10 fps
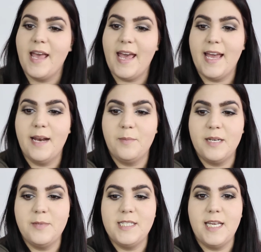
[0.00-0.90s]
And I'm
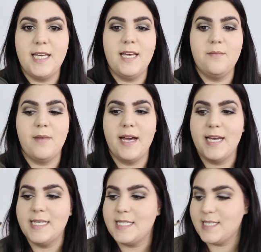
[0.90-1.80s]
going to be taking
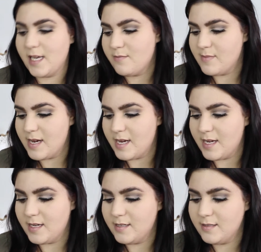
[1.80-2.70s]
my
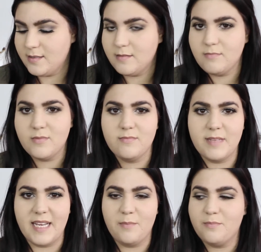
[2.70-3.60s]
Sigma
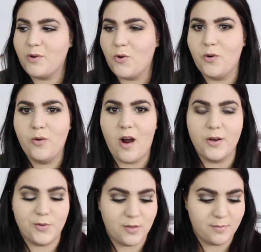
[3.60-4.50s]
like Pro
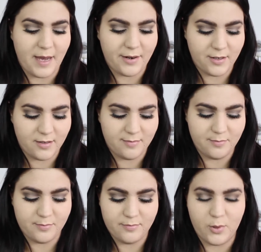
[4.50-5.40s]
Contour Powder
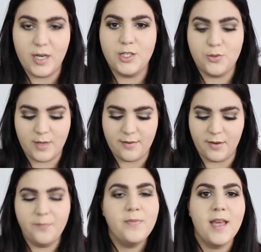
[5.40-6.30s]
brush,
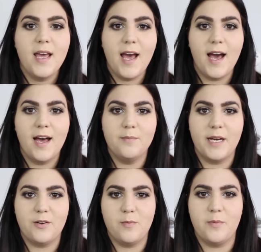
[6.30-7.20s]
whatever.
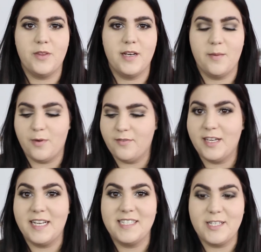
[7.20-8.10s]
I don't remember the number of
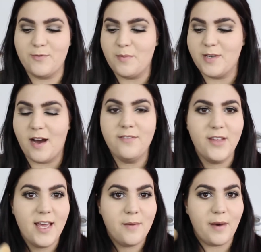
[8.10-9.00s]
it because it's rubbed
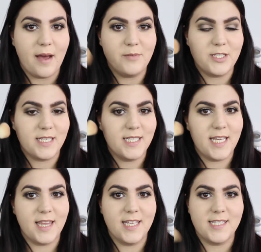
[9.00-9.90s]
off. But I'm just going to
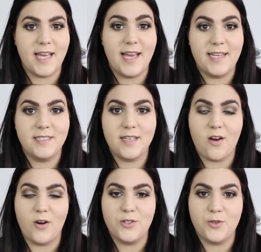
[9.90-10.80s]
take this and
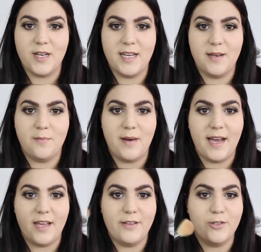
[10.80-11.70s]
contour in
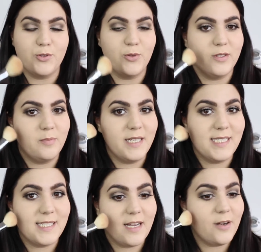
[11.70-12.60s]
my usual
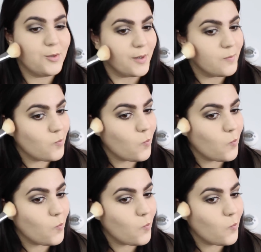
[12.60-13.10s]
places I contour.